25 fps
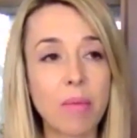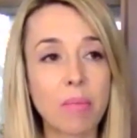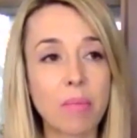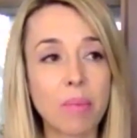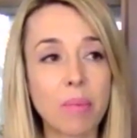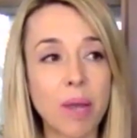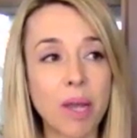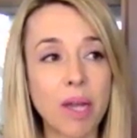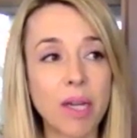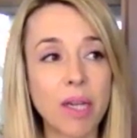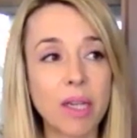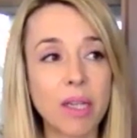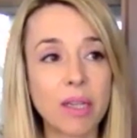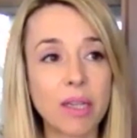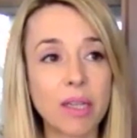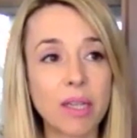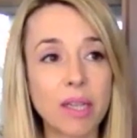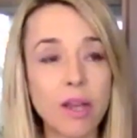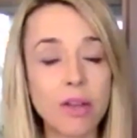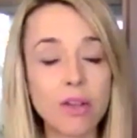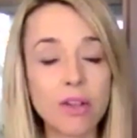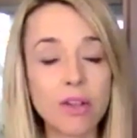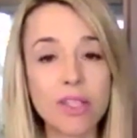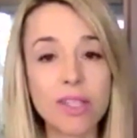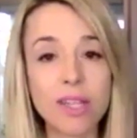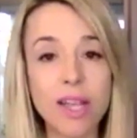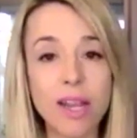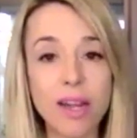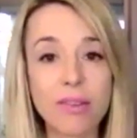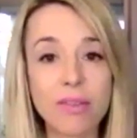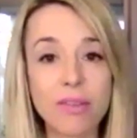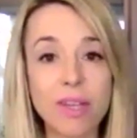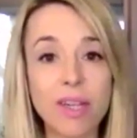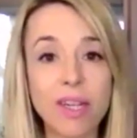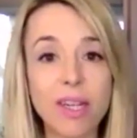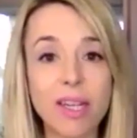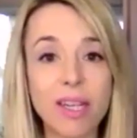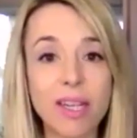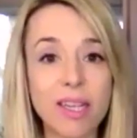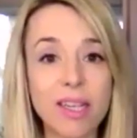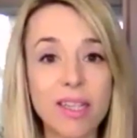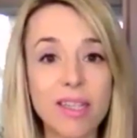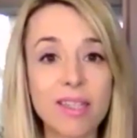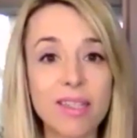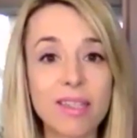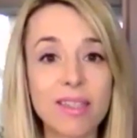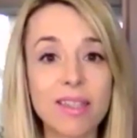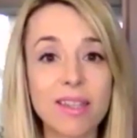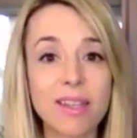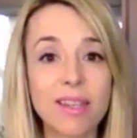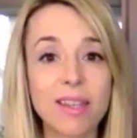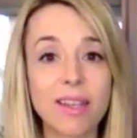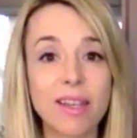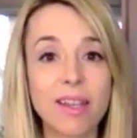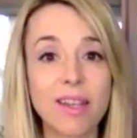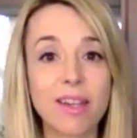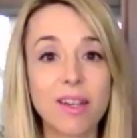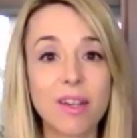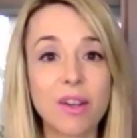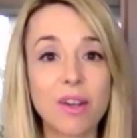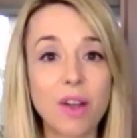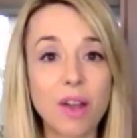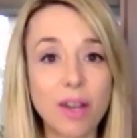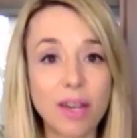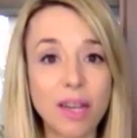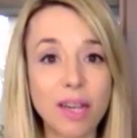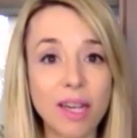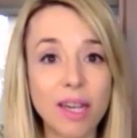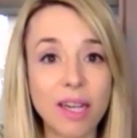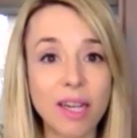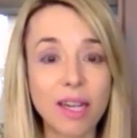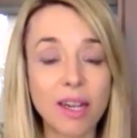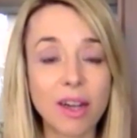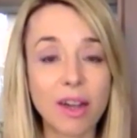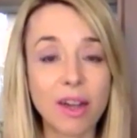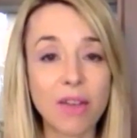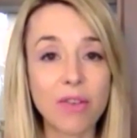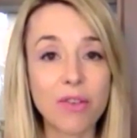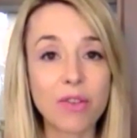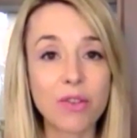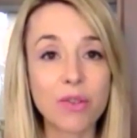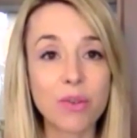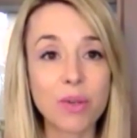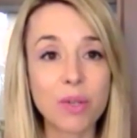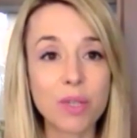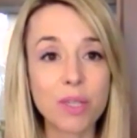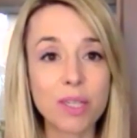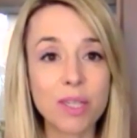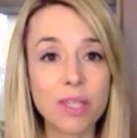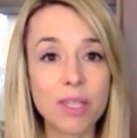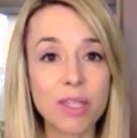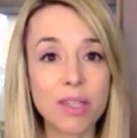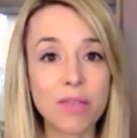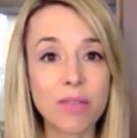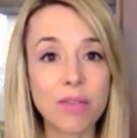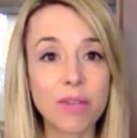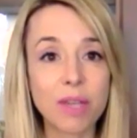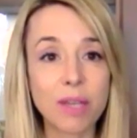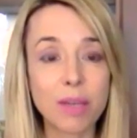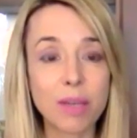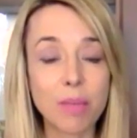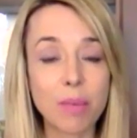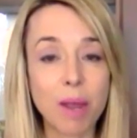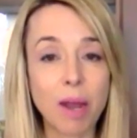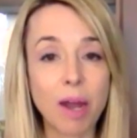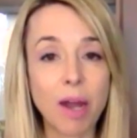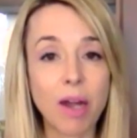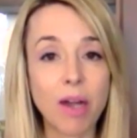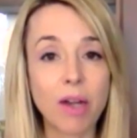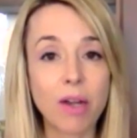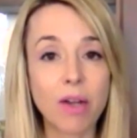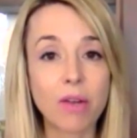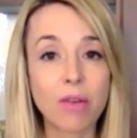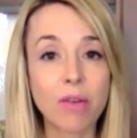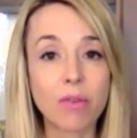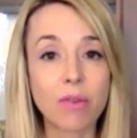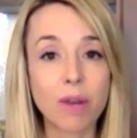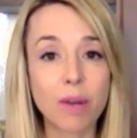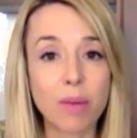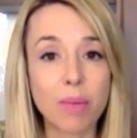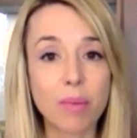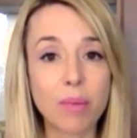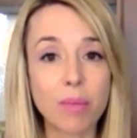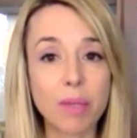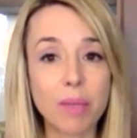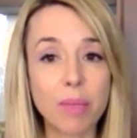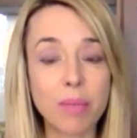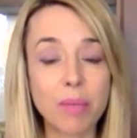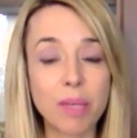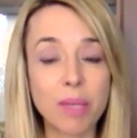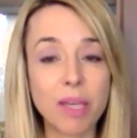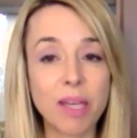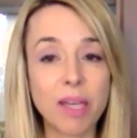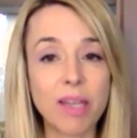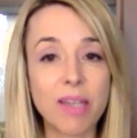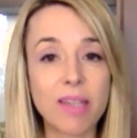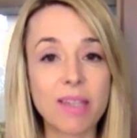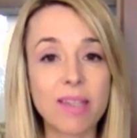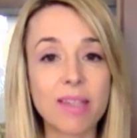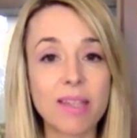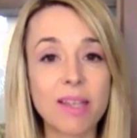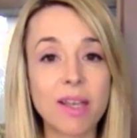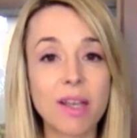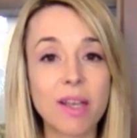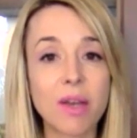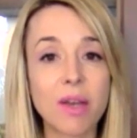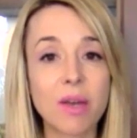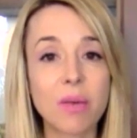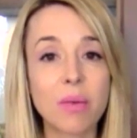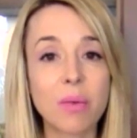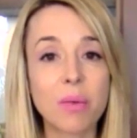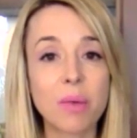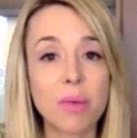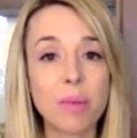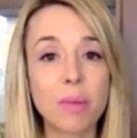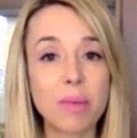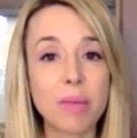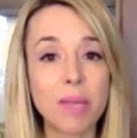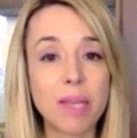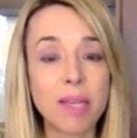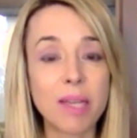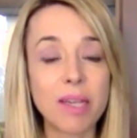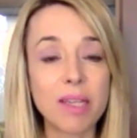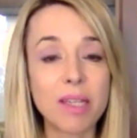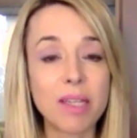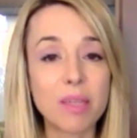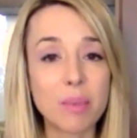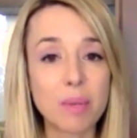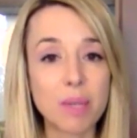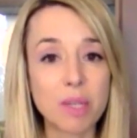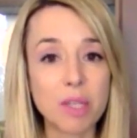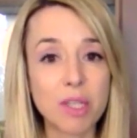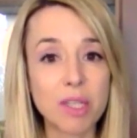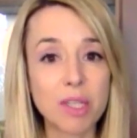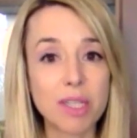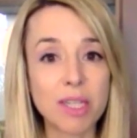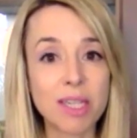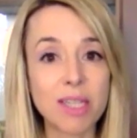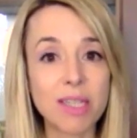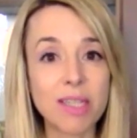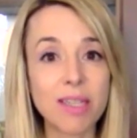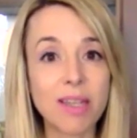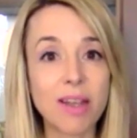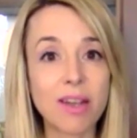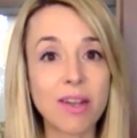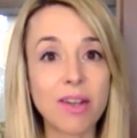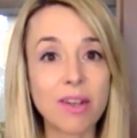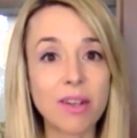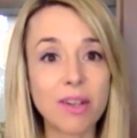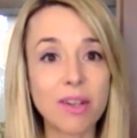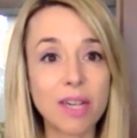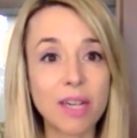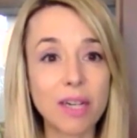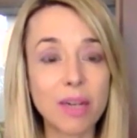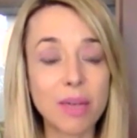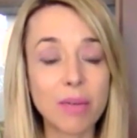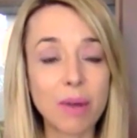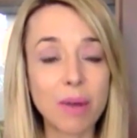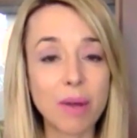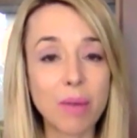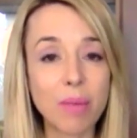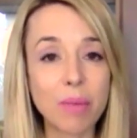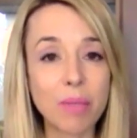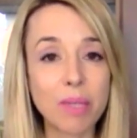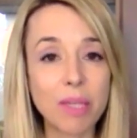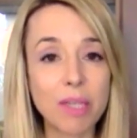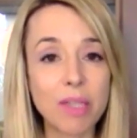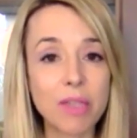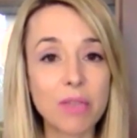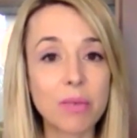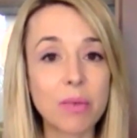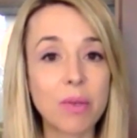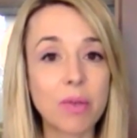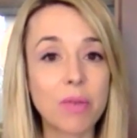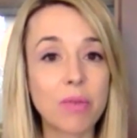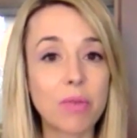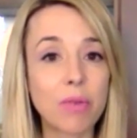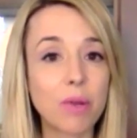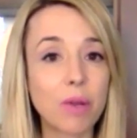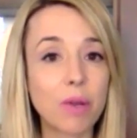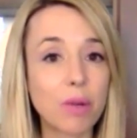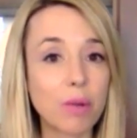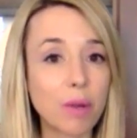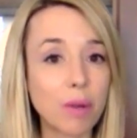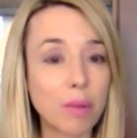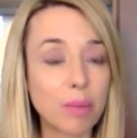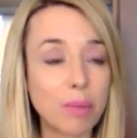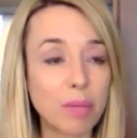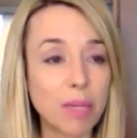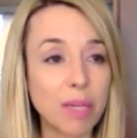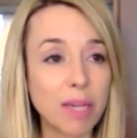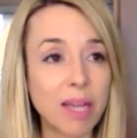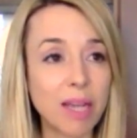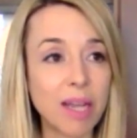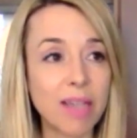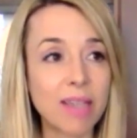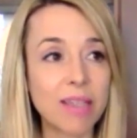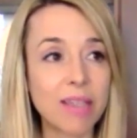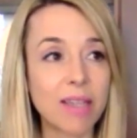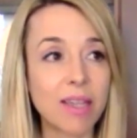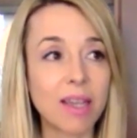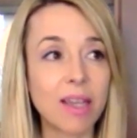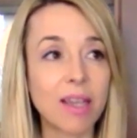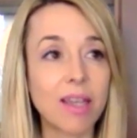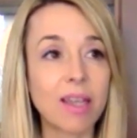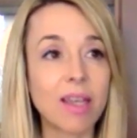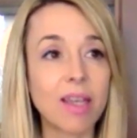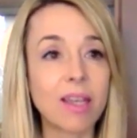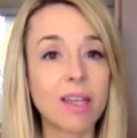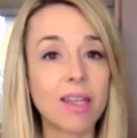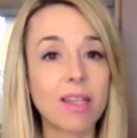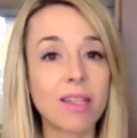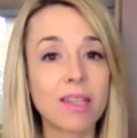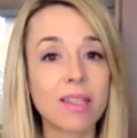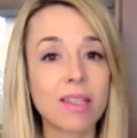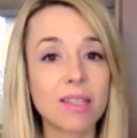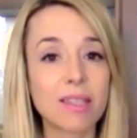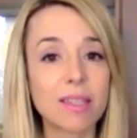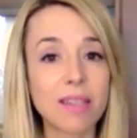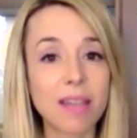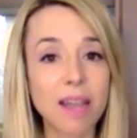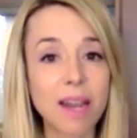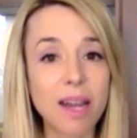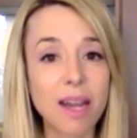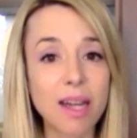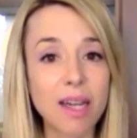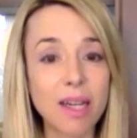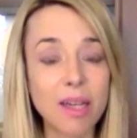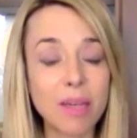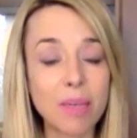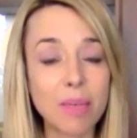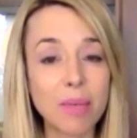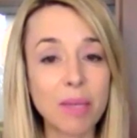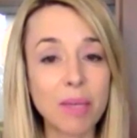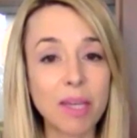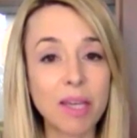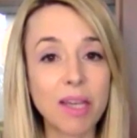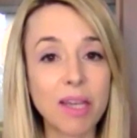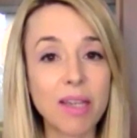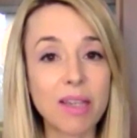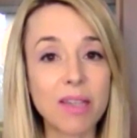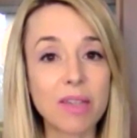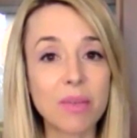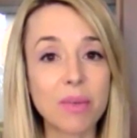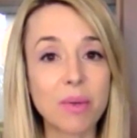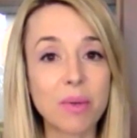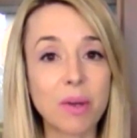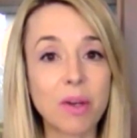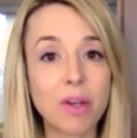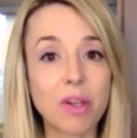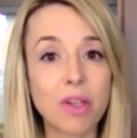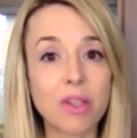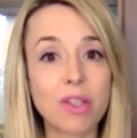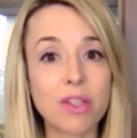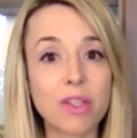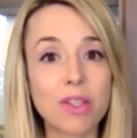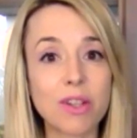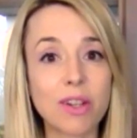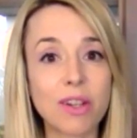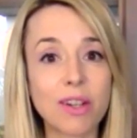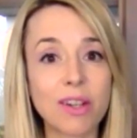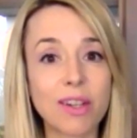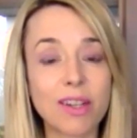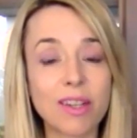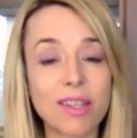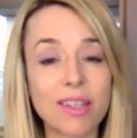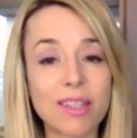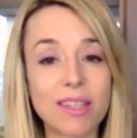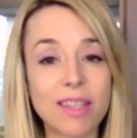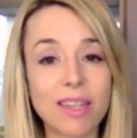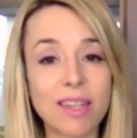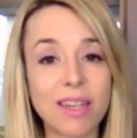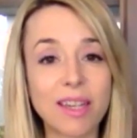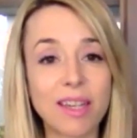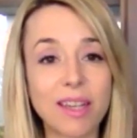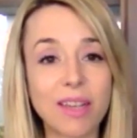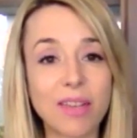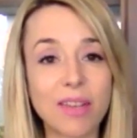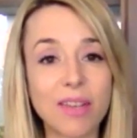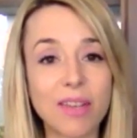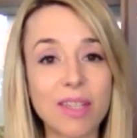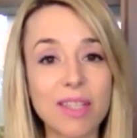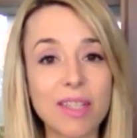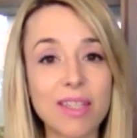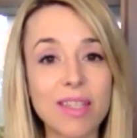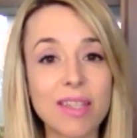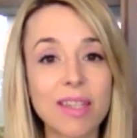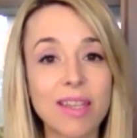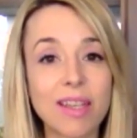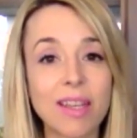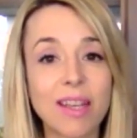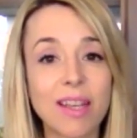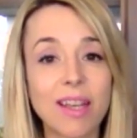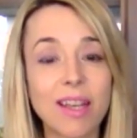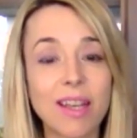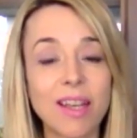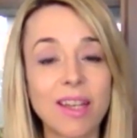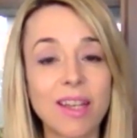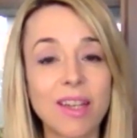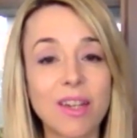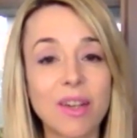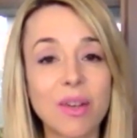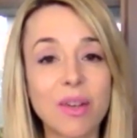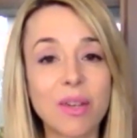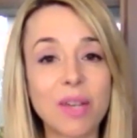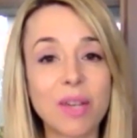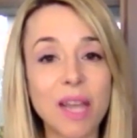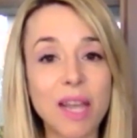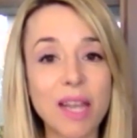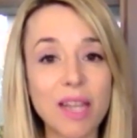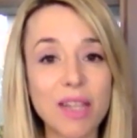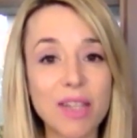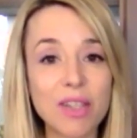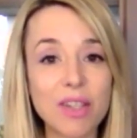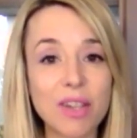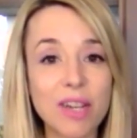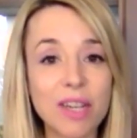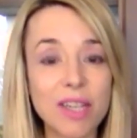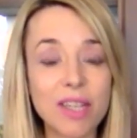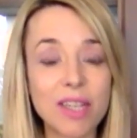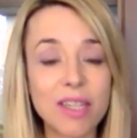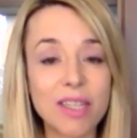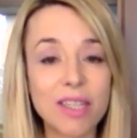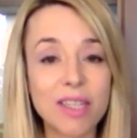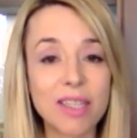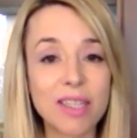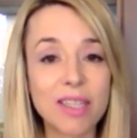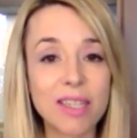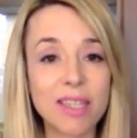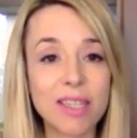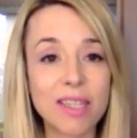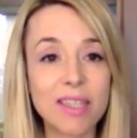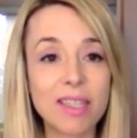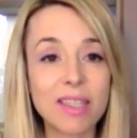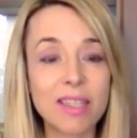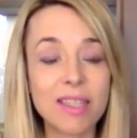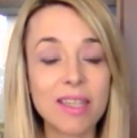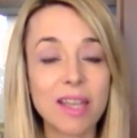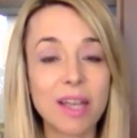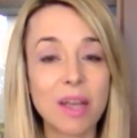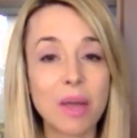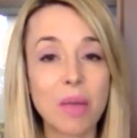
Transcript: But the other side of it is not getting enough sources of heme iron of red meat, because women especially tend to undereat red meat. We avoid red meat as a society because we are concerned it's going to give us, cancer and disease.